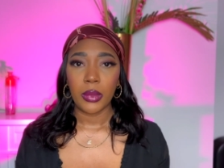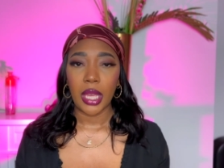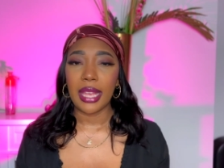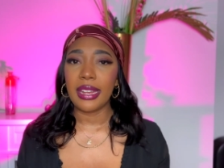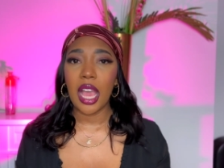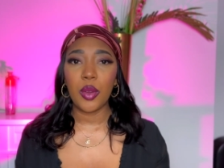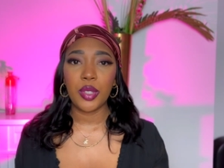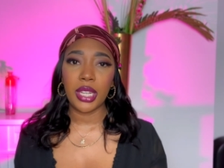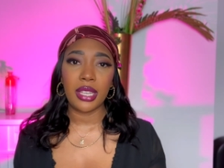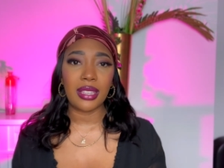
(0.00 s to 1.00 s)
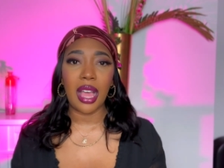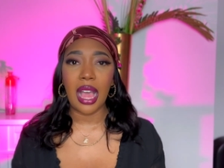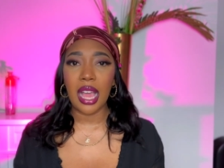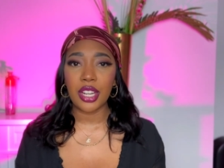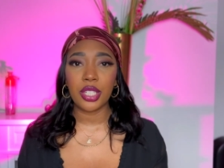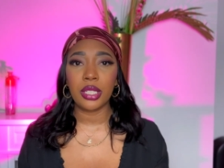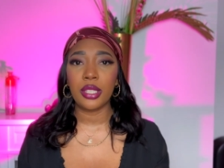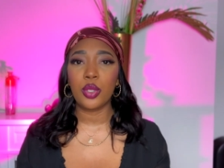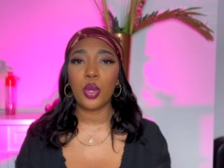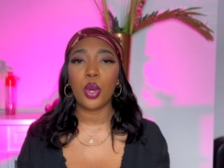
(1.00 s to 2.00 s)
And now she has actually
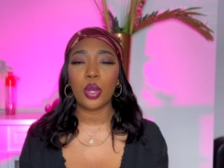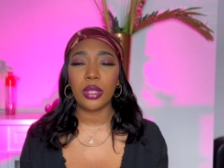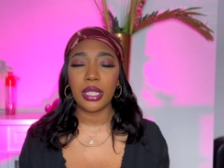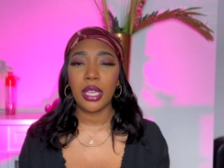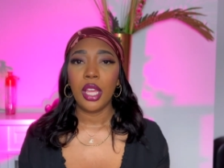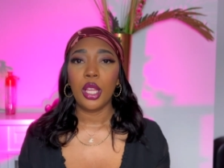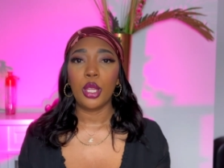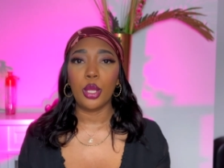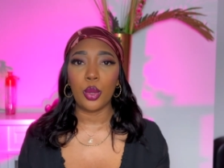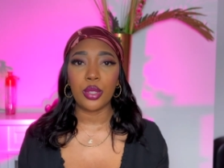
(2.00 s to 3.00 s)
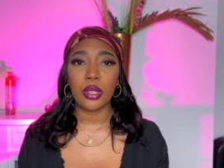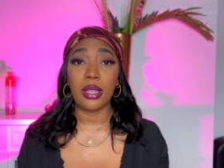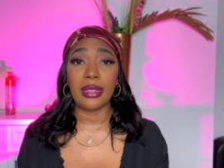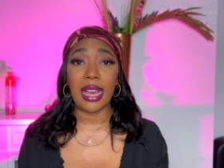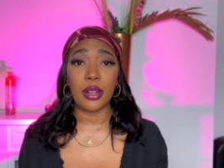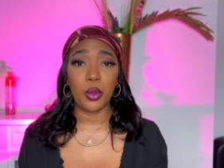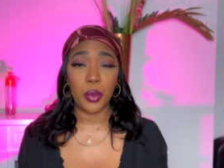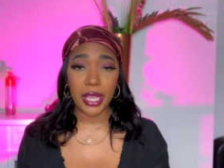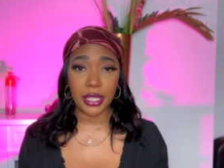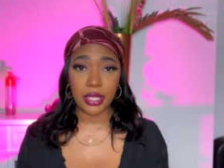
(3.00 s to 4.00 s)
totally lost a lot of
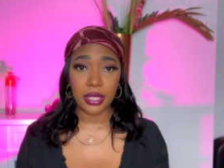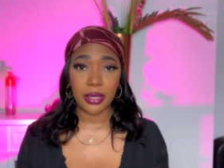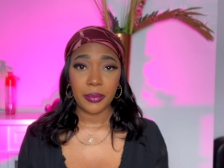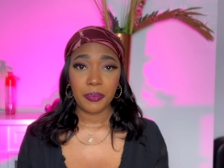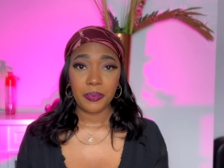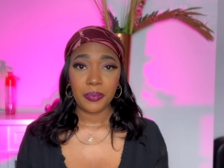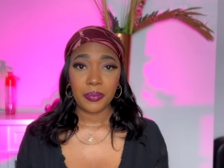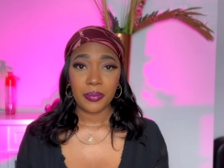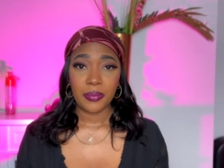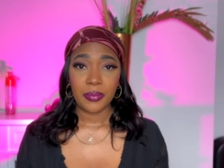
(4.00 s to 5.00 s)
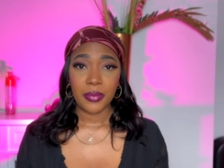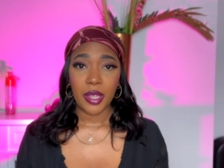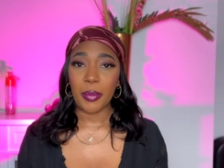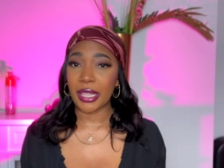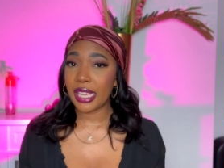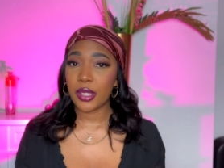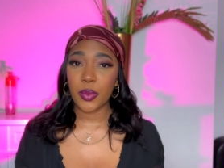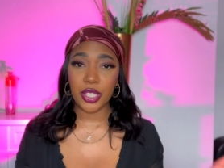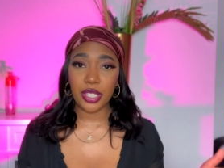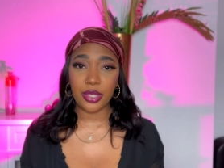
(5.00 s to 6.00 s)
weight. But guess
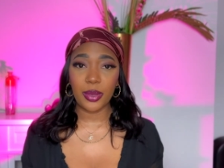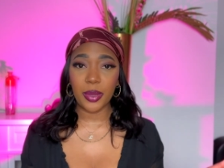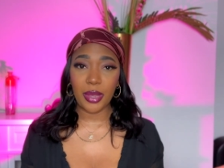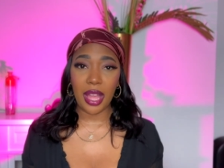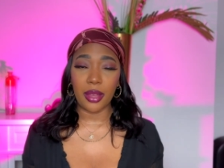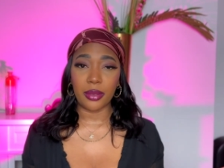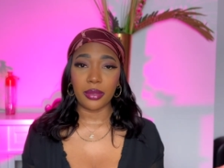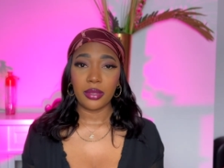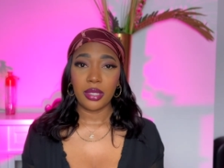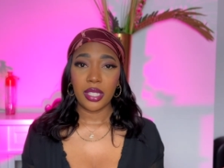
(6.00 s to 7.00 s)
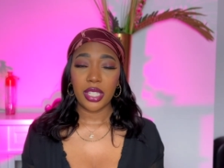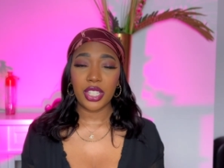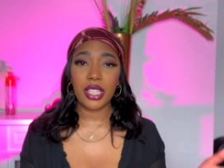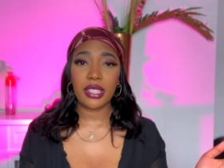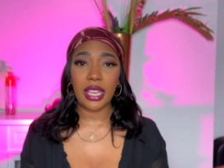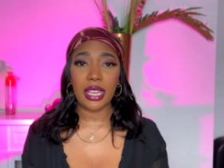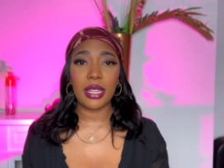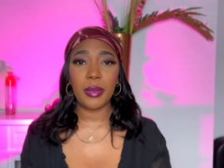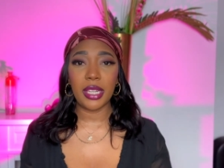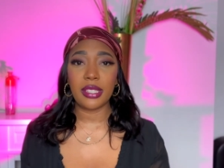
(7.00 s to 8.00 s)
what she's doing now? She's
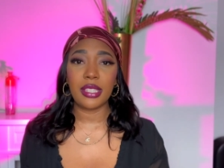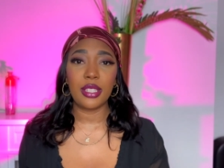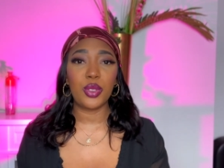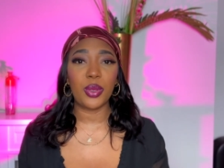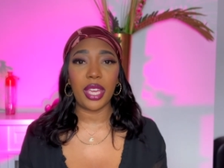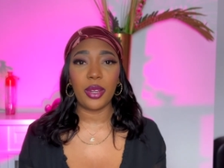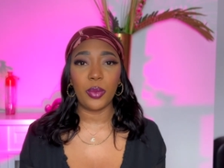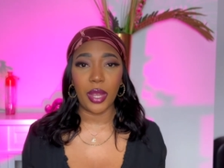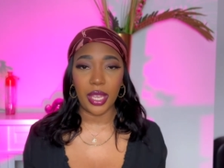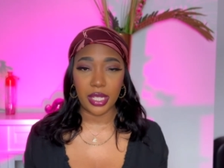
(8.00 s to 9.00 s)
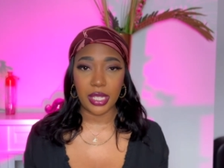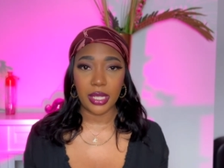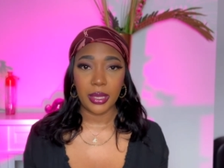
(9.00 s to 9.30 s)
taking medicine to gain weight.